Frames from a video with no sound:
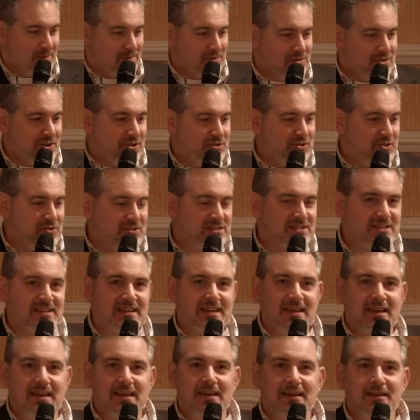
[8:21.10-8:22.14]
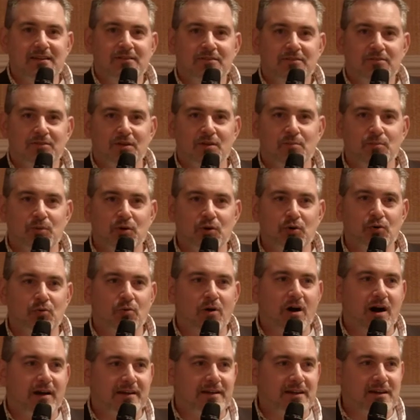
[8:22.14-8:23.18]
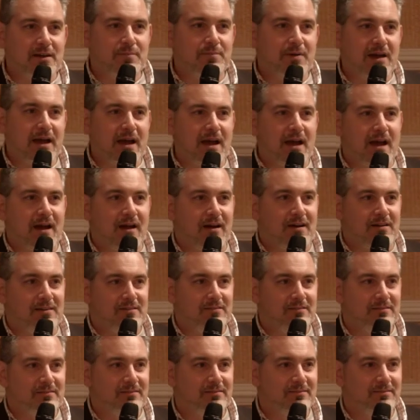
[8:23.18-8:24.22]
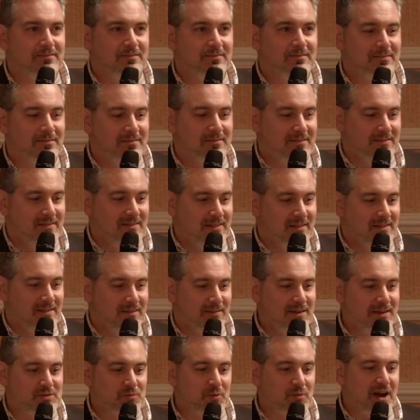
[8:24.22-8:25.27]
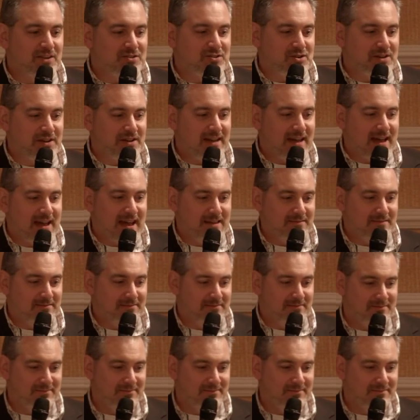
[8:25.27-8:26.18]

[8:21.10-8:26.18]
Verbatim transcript: did you see the moonwalking bear? Let's watch it again.